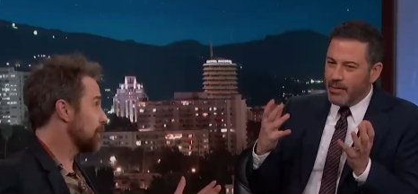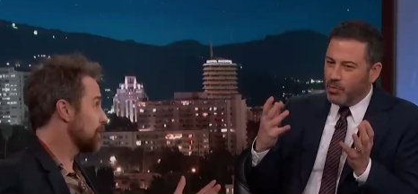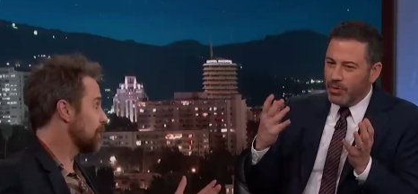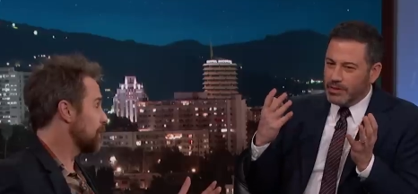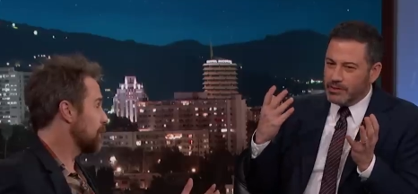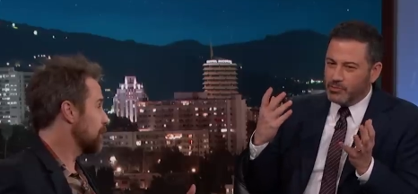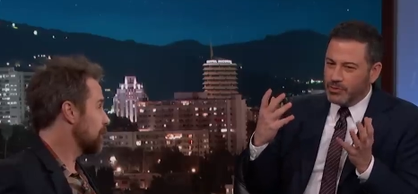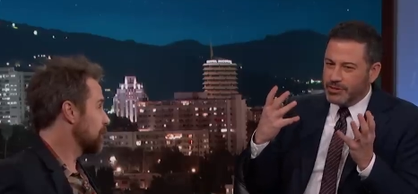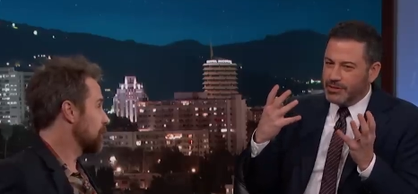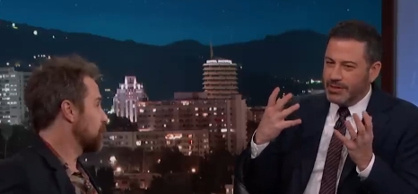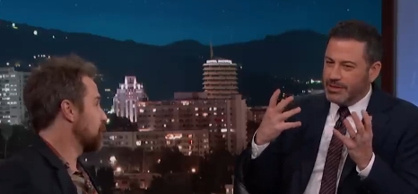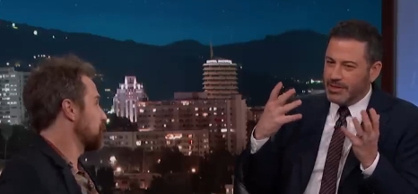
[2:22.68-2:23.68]
Speaker 1: what would
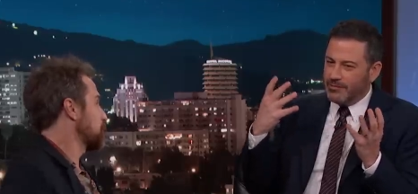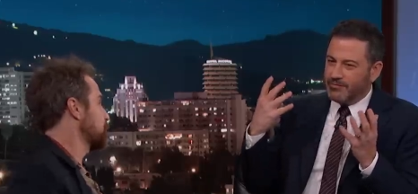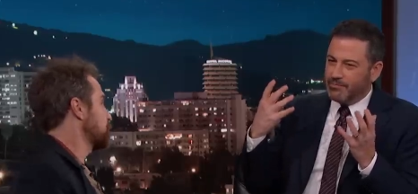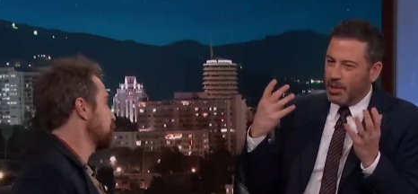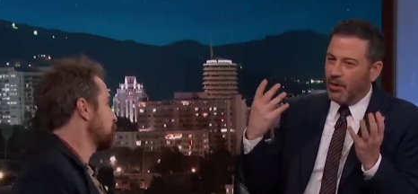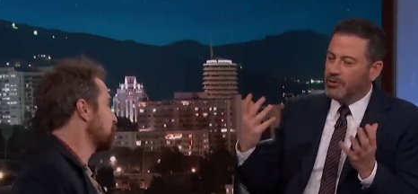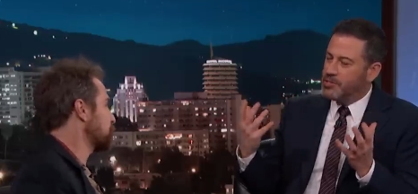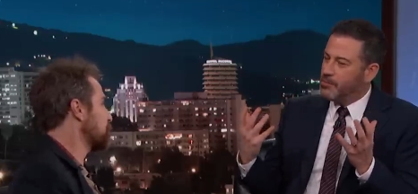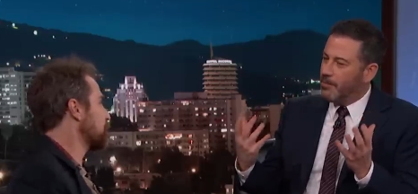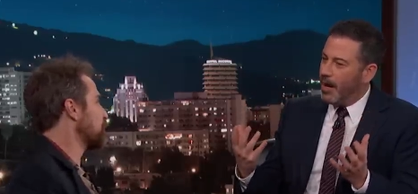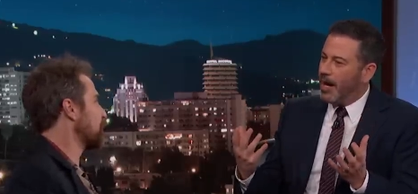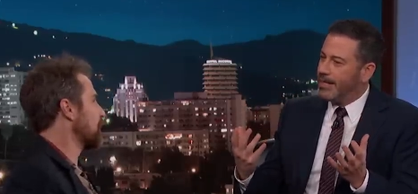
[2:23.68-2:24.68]
this have blown your
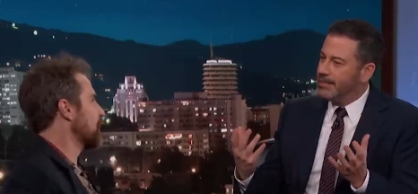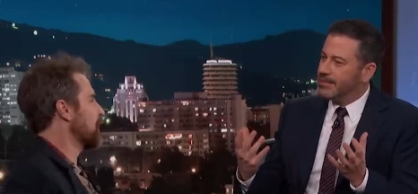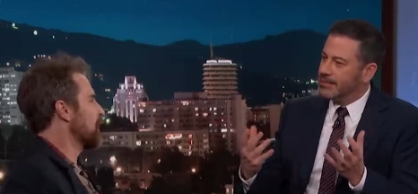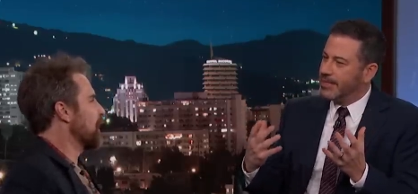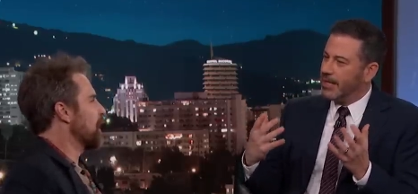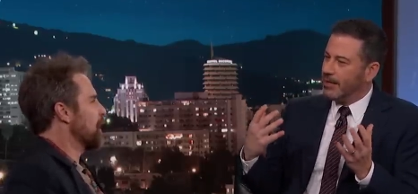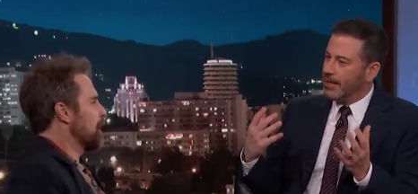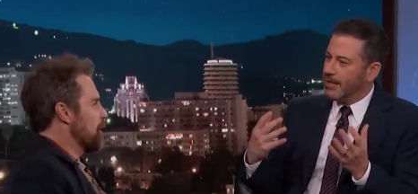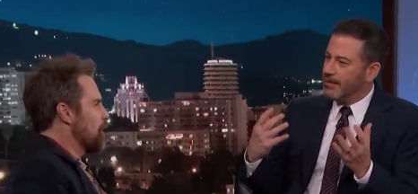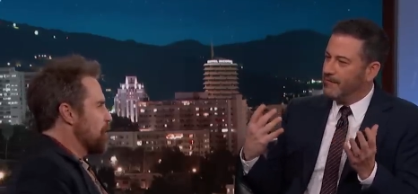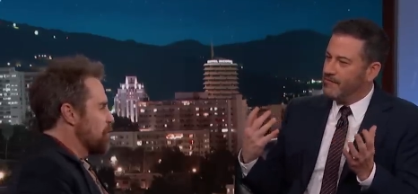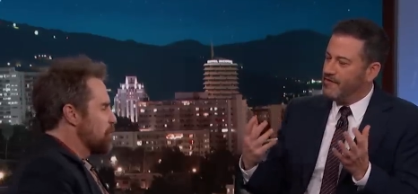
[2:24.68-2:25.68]
mind to tell like
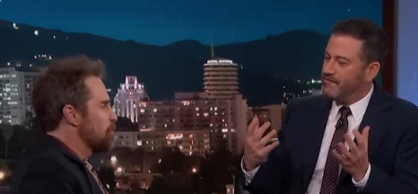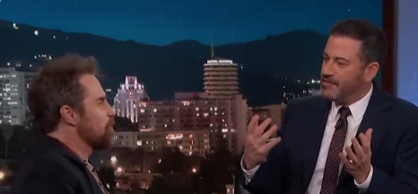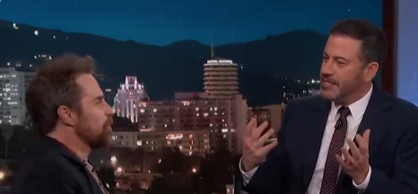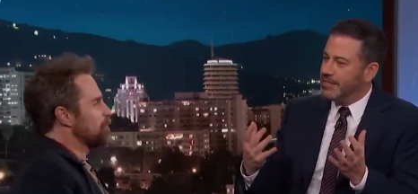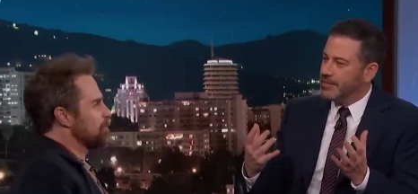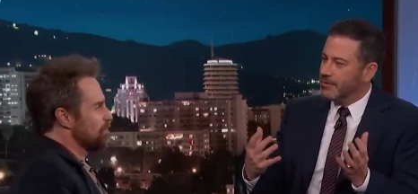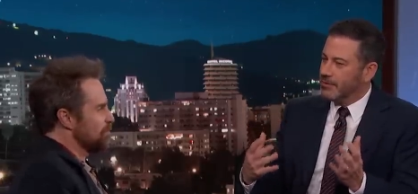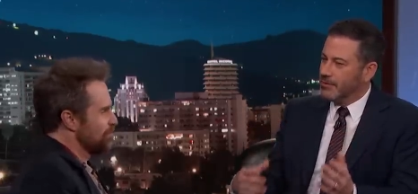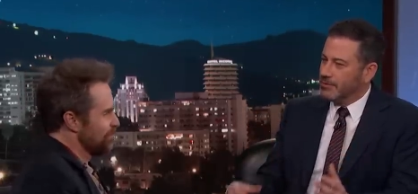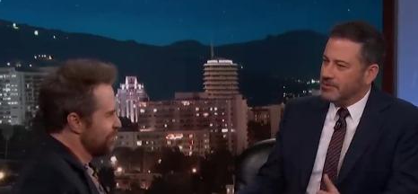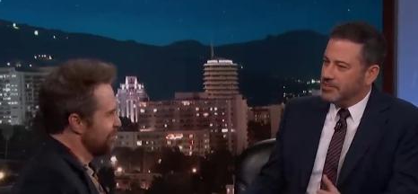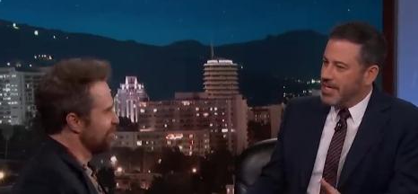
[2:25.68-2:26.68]
a
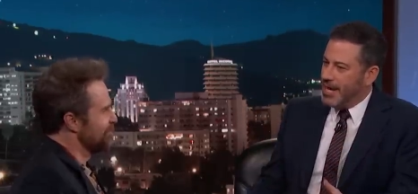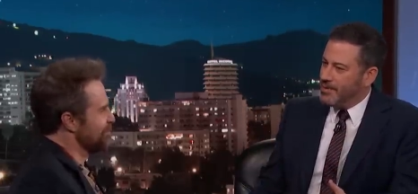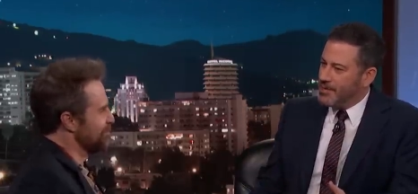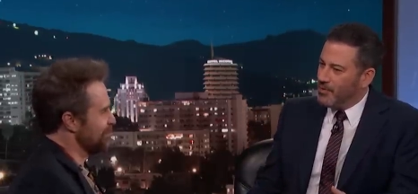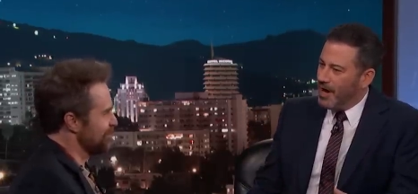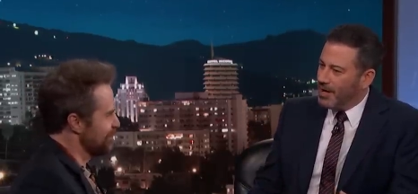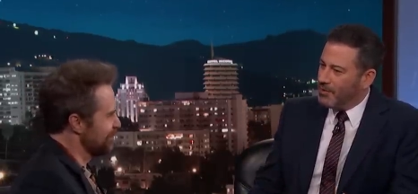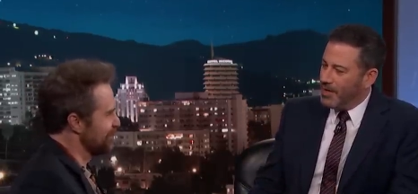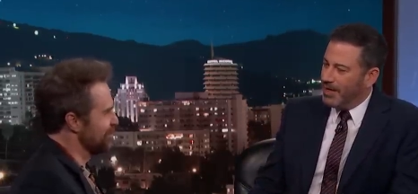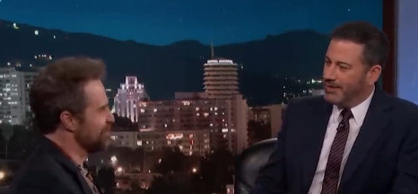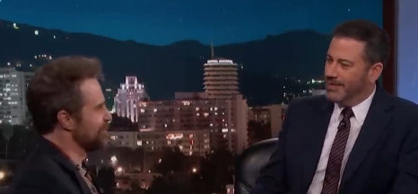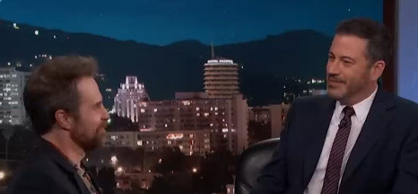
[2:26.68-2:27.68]
15-year-old Sammy
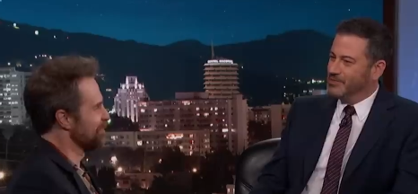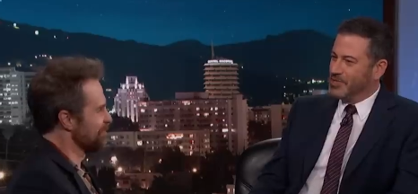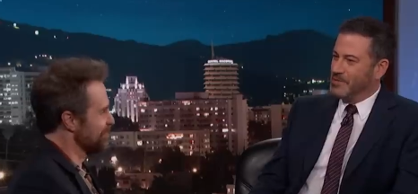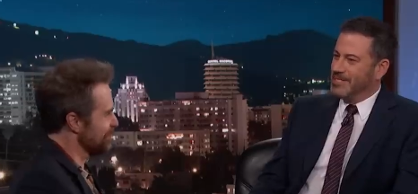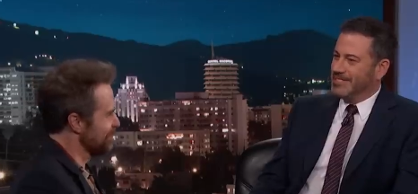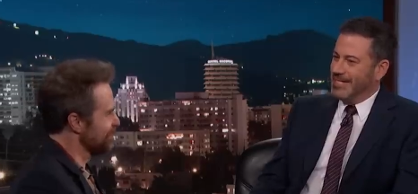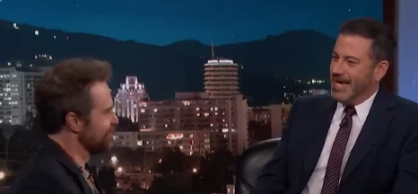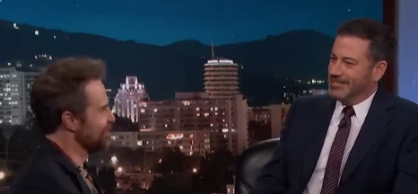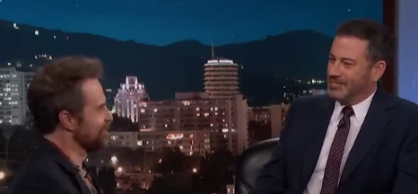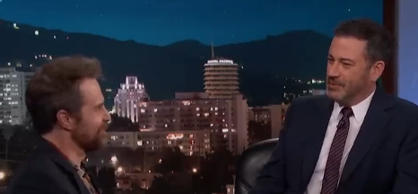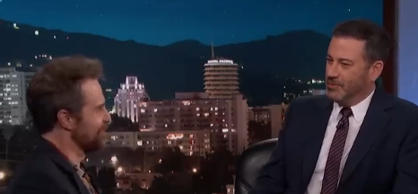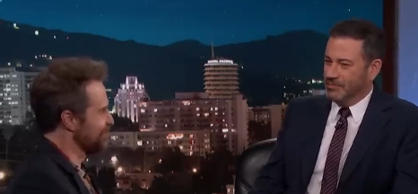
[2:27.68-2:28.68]
Rockwell that he was going to be
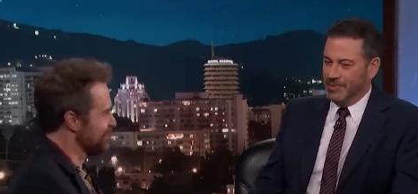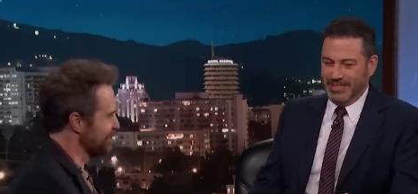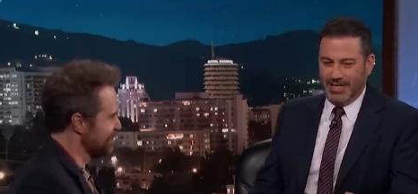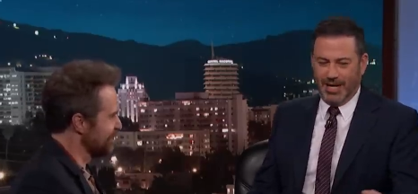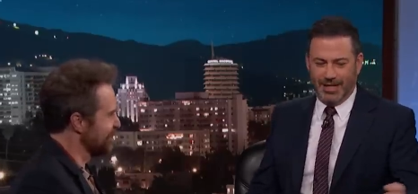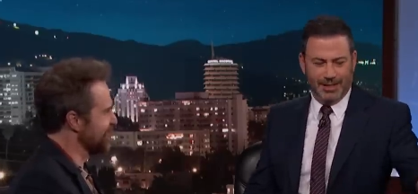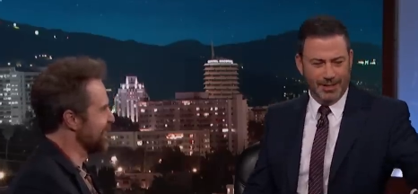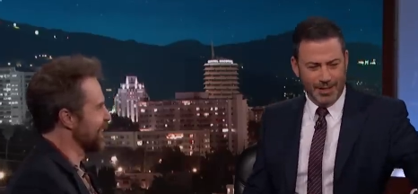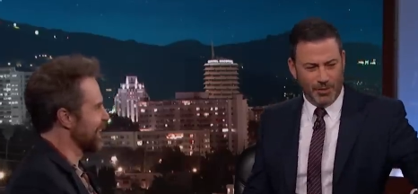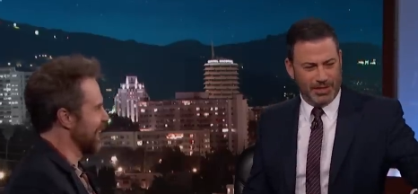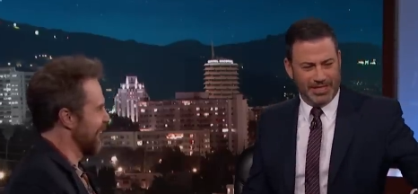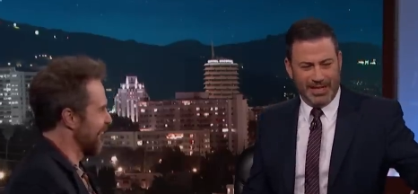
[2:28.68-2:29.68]
dancing with Madonna
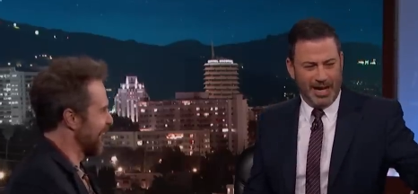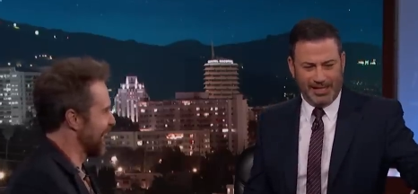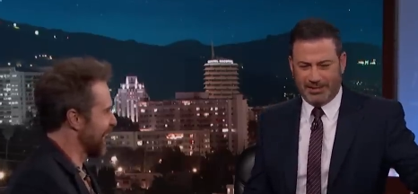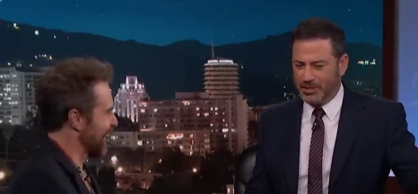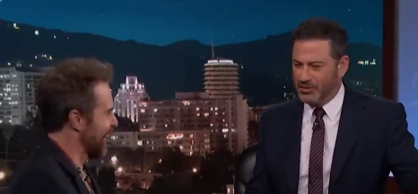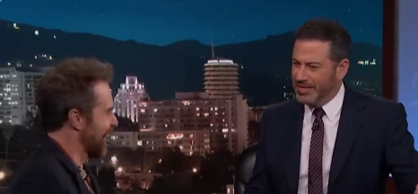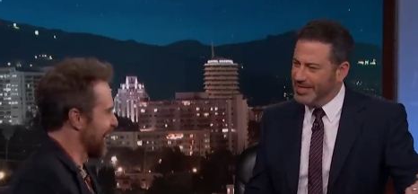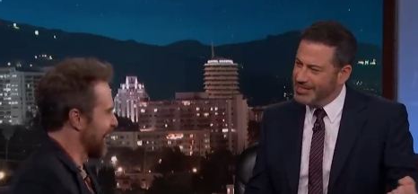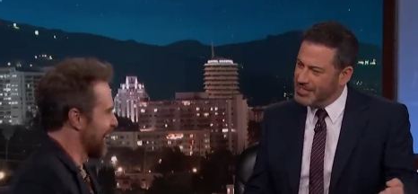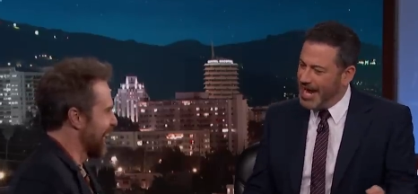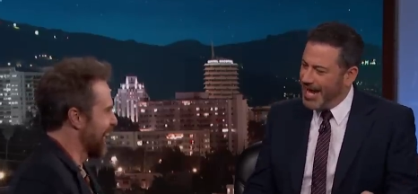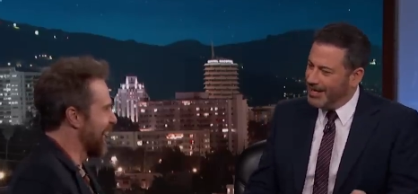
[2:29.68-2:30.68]
with an Oscar in his
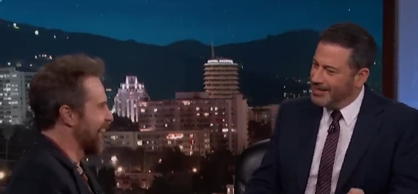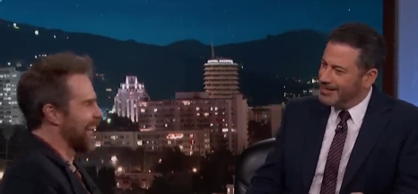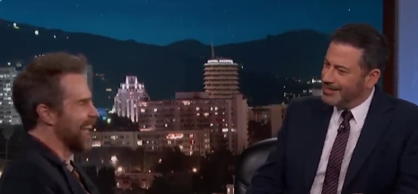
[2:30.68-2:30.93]
hand?